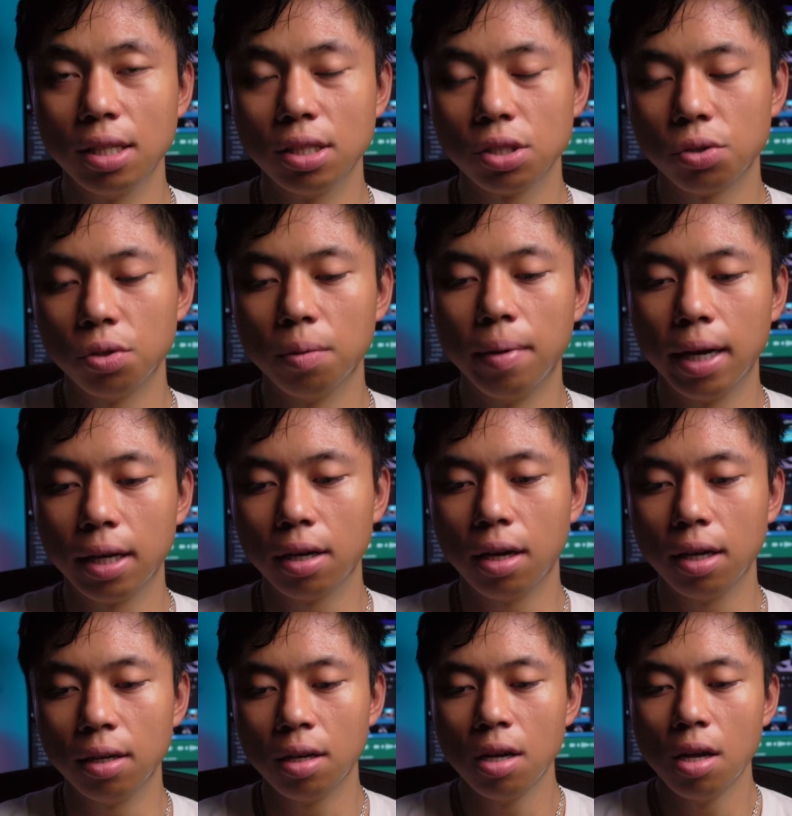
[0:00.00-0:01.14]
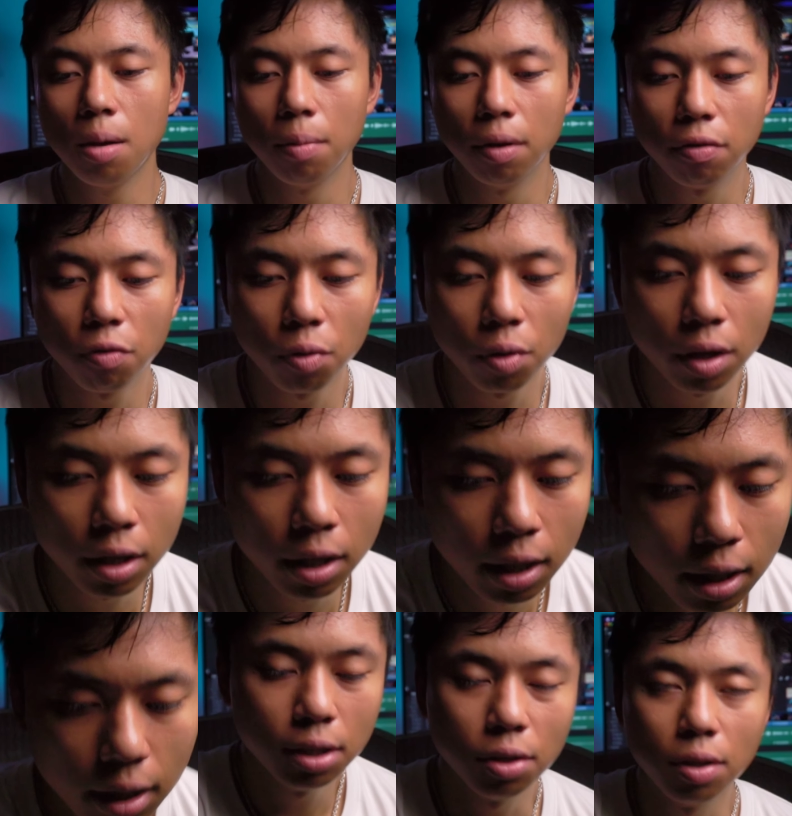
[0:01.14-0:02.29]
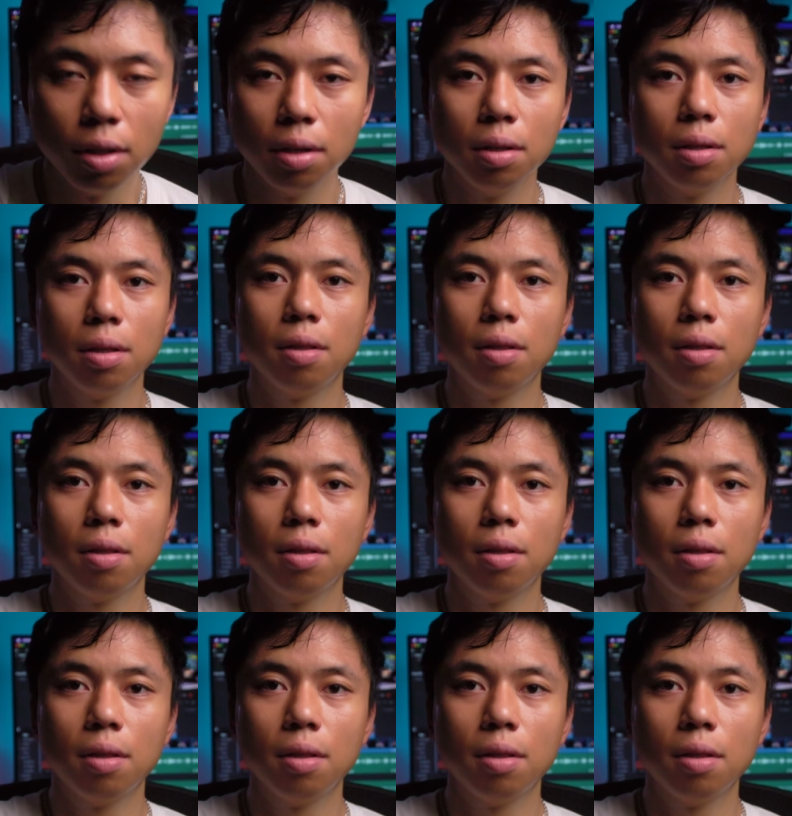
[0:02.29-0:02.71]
then screw it back on. But for, you know, the